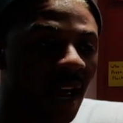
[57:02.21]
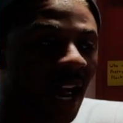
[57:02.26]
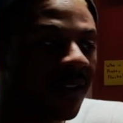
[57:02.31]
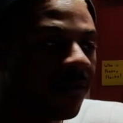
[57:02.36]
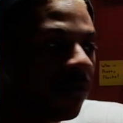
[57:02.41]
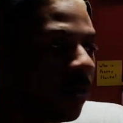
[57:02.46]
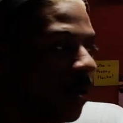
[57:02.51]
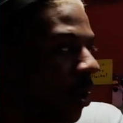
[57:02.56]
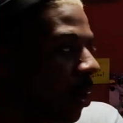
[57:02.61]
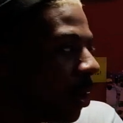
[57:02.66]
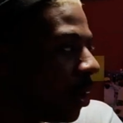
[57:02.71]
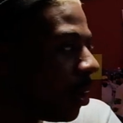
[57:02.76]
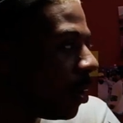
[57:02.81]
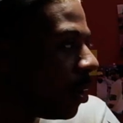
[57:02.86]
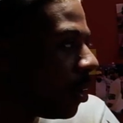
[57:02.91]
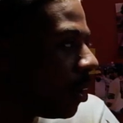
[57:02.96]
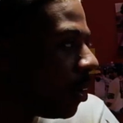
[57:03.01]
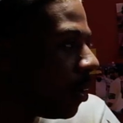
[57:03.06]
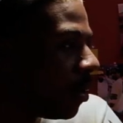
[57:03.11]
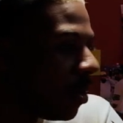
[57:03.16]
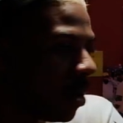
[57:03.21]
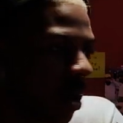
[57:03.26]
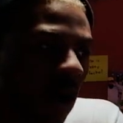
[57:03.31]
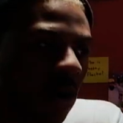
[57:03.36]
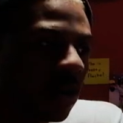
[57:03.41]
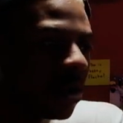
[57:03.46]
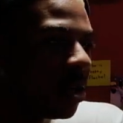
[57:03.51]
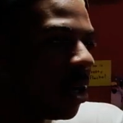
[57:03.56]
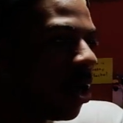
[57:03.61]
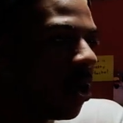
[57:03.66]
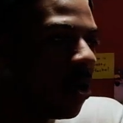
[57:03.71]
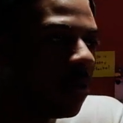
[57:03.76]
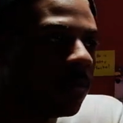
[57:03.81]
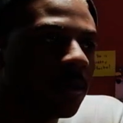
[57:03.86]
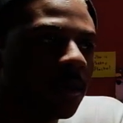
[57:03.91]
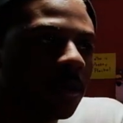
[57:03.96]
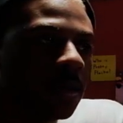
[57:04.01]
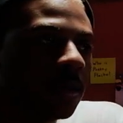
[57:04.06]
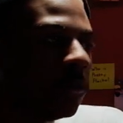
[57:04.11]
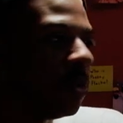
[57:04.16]
everywhere. Oklahoma,
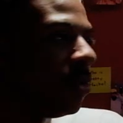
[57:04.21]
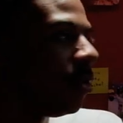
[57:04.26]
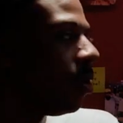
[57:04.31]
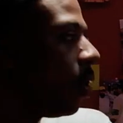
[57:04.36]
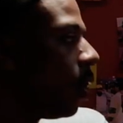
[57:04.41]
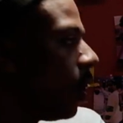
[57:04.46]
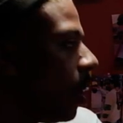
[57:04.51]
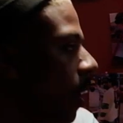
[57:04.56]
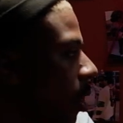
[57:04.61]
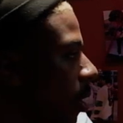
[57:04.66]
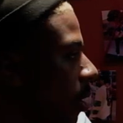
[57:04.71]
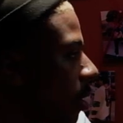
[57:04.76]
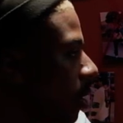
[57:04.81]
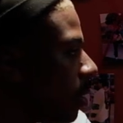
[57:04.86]
New York,